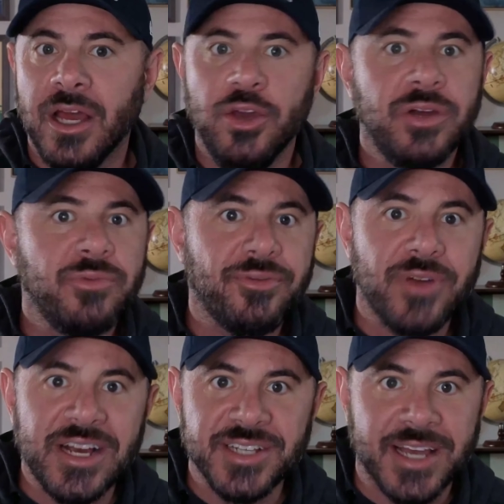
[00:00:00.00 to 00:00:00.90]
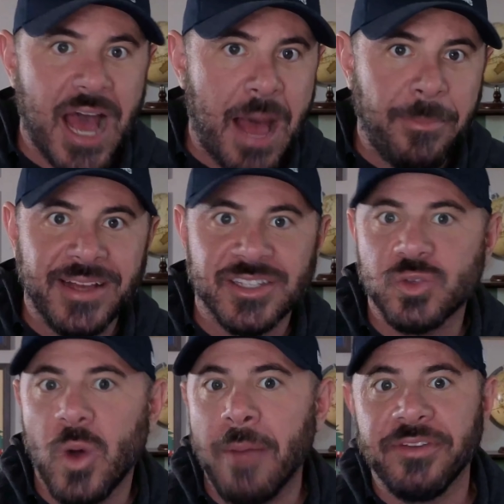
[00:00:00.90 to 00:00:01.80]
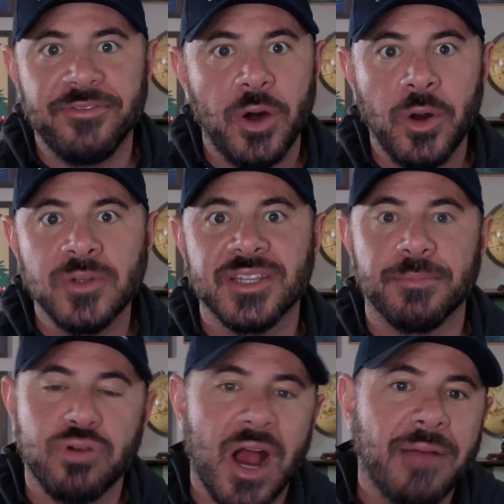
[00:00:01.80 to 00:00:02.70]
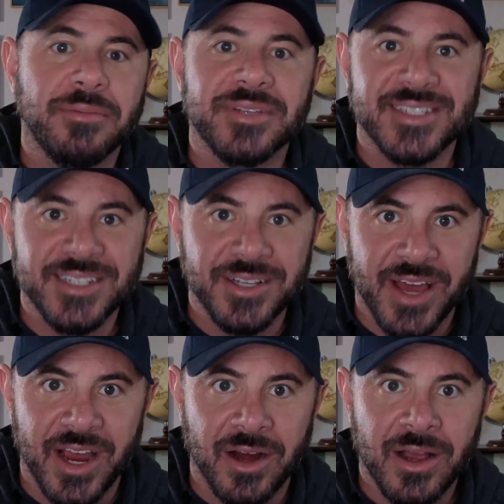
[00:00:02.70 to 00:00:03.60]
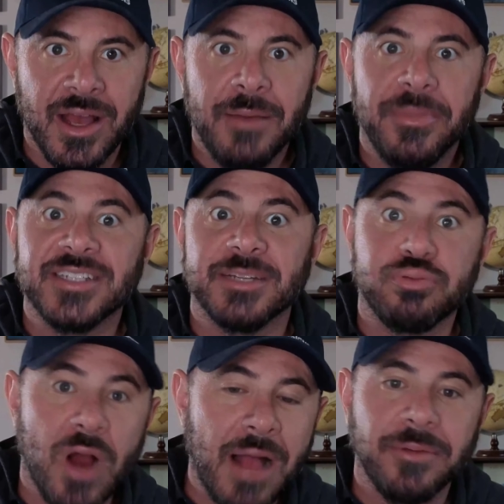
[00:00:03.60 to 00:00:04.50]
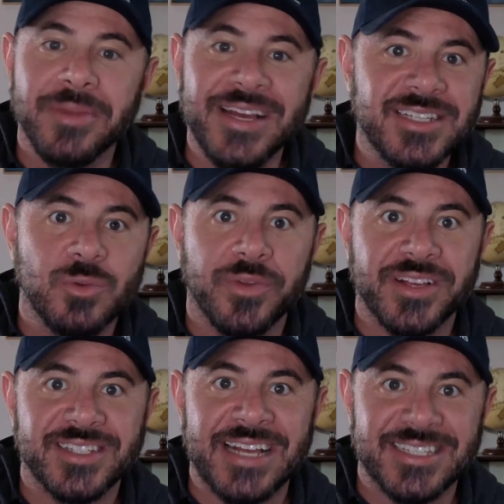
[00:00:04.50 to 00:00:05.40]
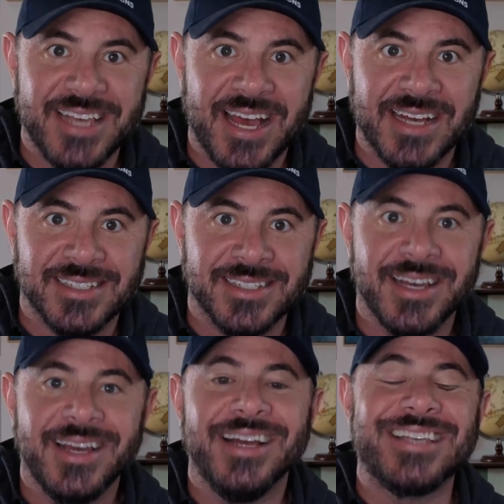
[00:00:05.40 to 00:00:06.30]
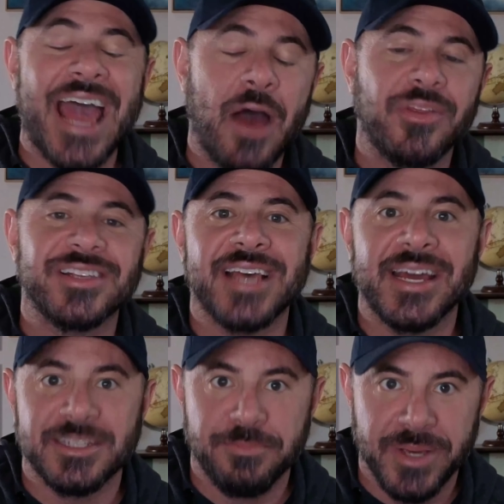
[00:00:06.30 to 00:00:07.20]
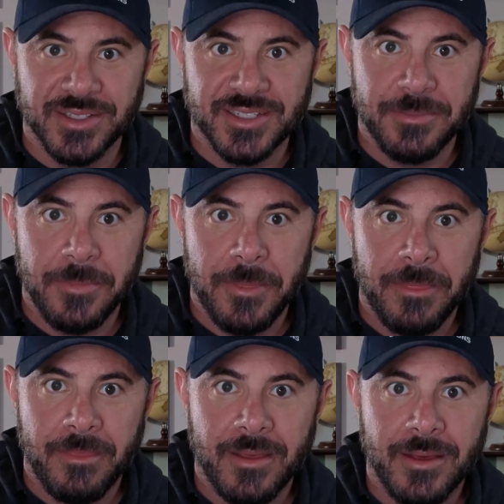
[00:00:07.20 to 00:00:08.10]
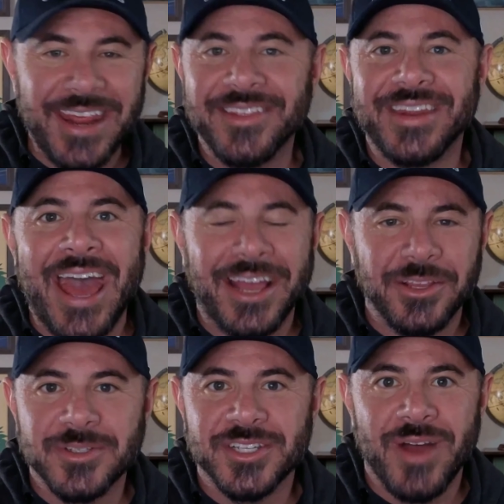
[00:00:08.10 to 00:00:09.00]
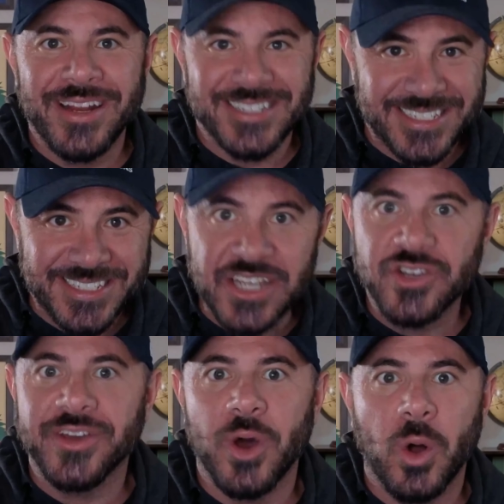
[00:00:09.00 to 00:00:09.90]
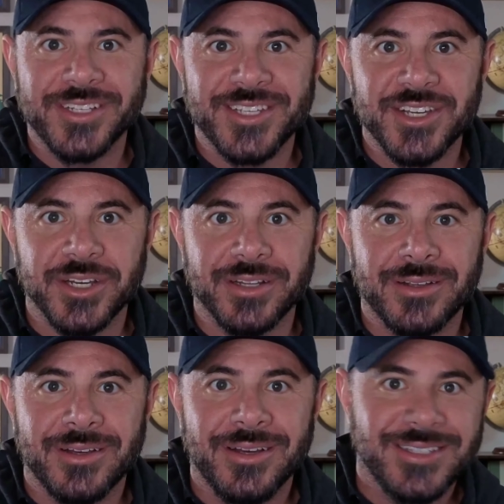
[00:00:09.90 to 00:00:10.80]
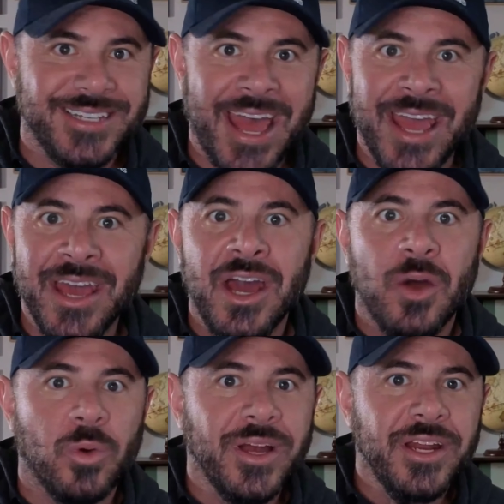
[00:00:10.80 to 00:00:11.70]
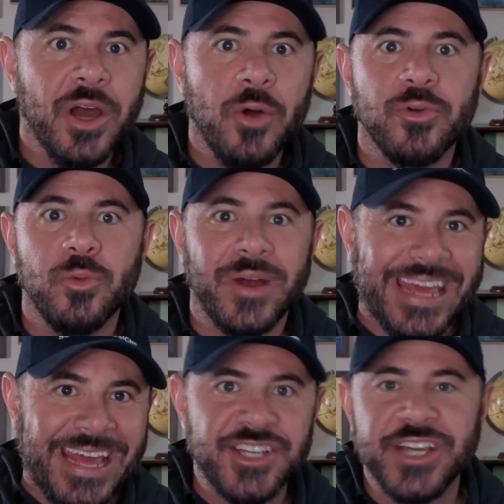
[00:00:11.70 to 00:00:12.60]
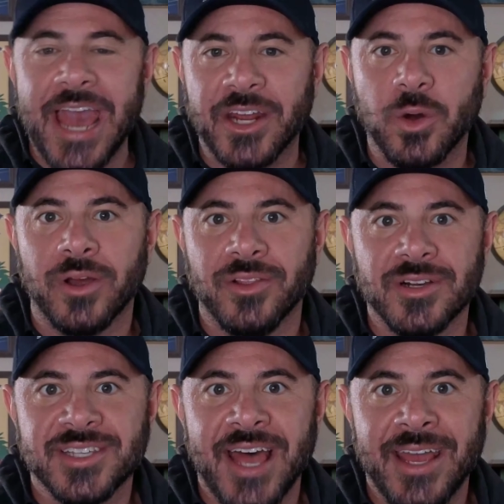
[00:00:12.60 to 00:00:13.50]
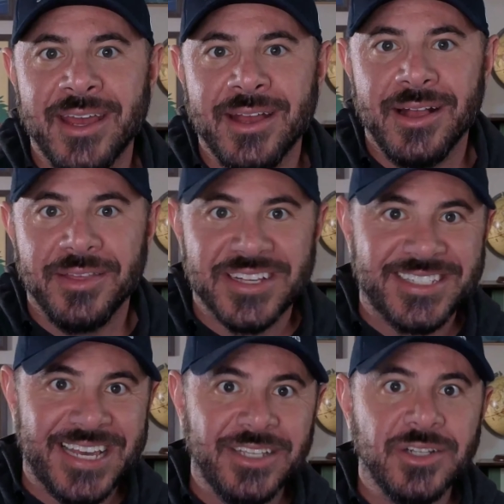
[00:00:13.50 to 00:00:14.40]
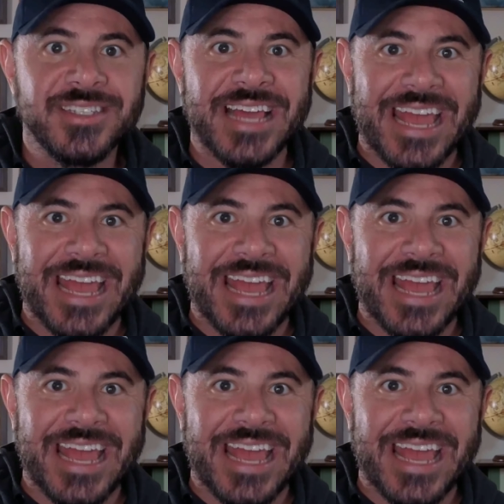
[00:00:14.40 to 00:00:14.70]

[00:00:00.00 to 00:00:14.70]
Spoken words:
You can refresh the copy and swap the photos and the problem is still there because the problem isn't what the site says. It's how the site is built. Getting the diagnosis right is essentially the whole decision. Today, we're going to go through what each category looks like, the signals that